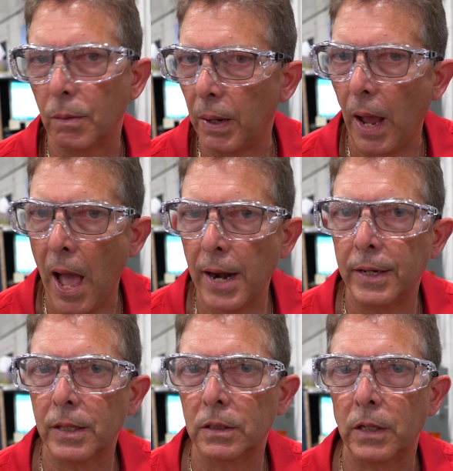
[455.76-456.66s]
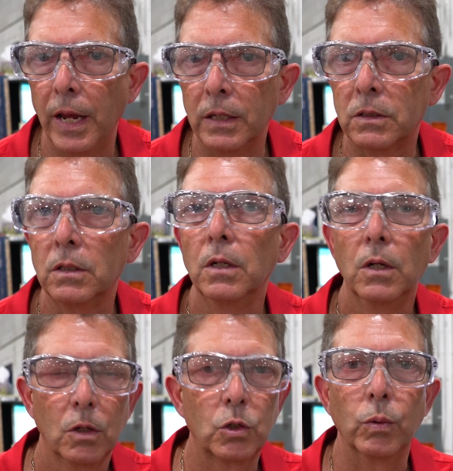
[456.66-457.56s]
to be added to the tanks
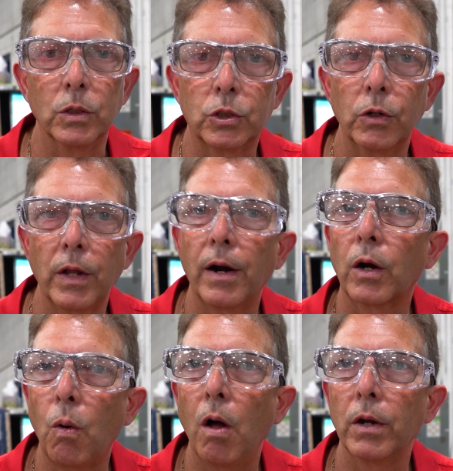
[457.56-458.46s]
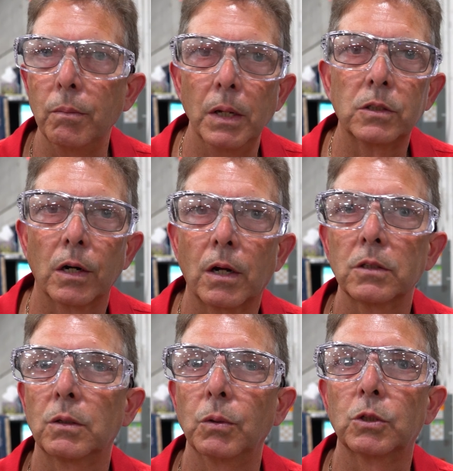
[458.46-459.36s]
to ensure that our quality meets our
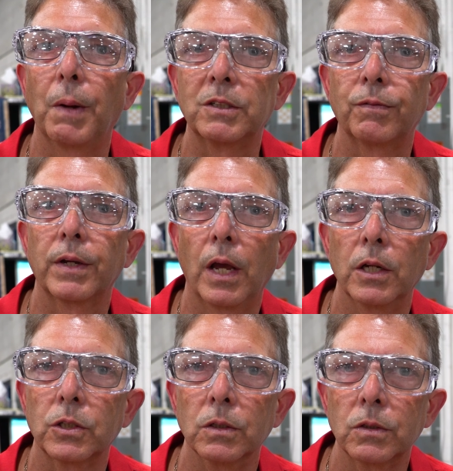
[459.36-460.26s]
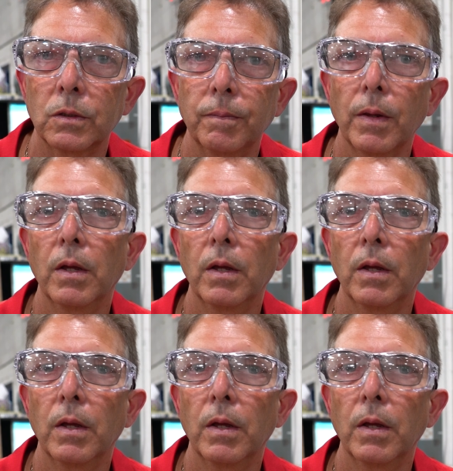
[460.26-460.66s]
customer specifications.